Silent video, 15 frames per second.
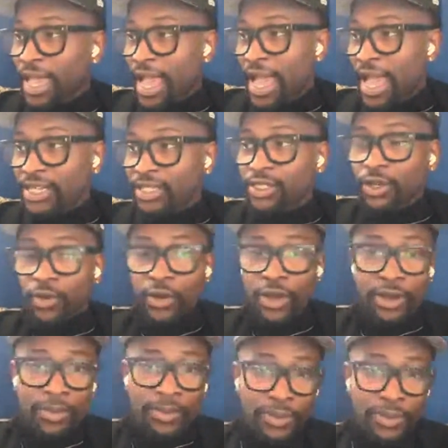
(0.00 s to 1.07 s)
I show
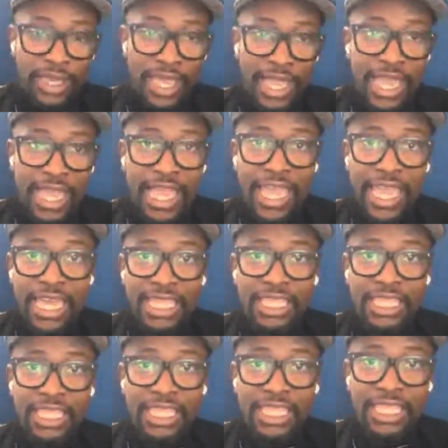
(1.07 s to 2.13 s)
up, and the
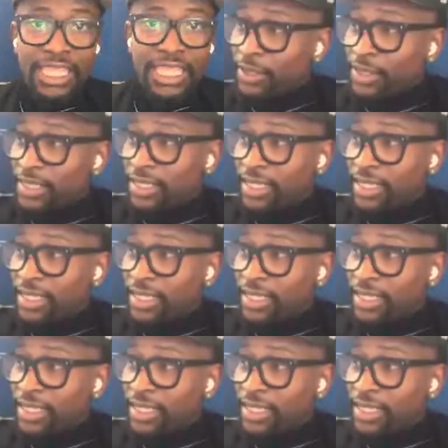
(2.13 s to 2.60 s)
first person